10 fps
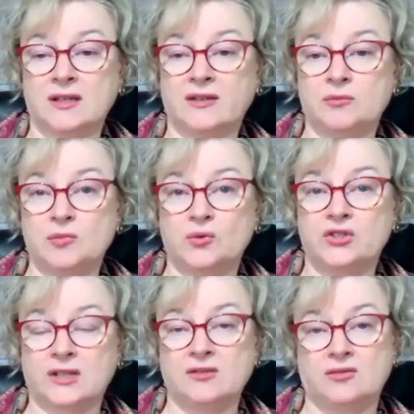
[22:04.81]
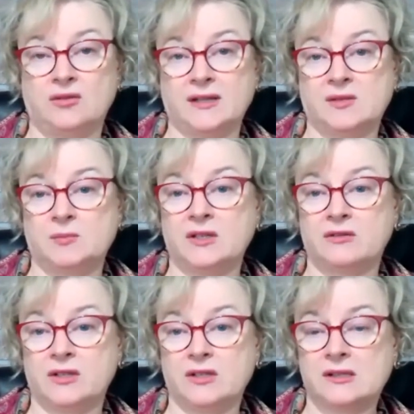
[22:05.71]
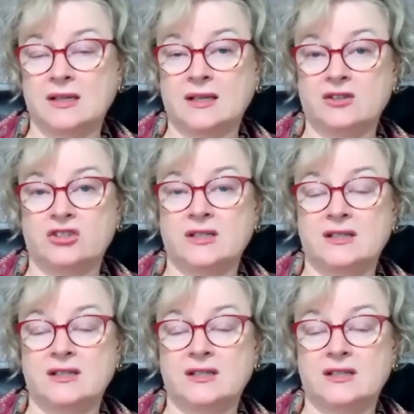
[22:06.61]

and have a more gentle experience than actually